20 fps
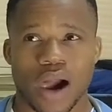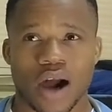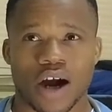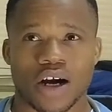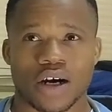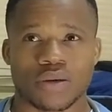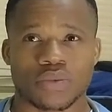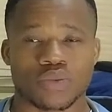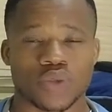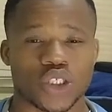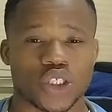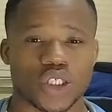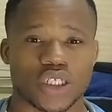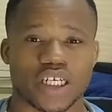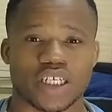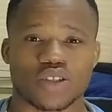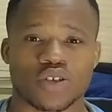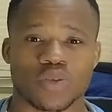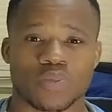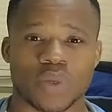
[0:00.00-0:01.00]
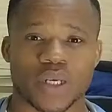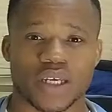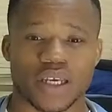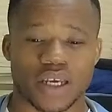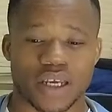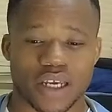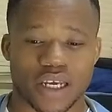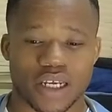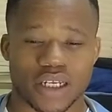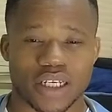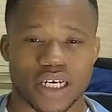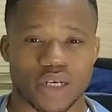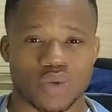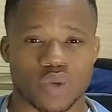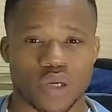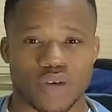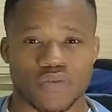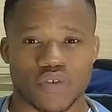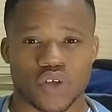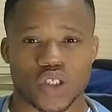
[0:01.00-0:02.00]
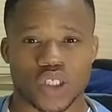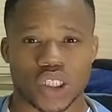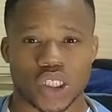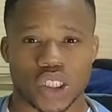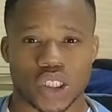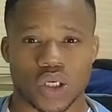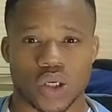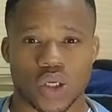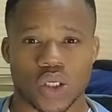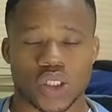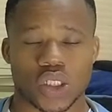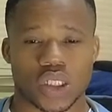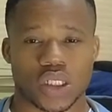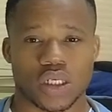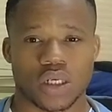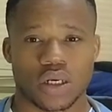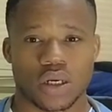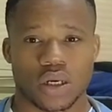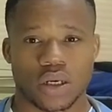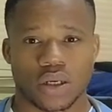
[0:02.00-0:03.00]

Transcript: um which other topic again that we have not discussed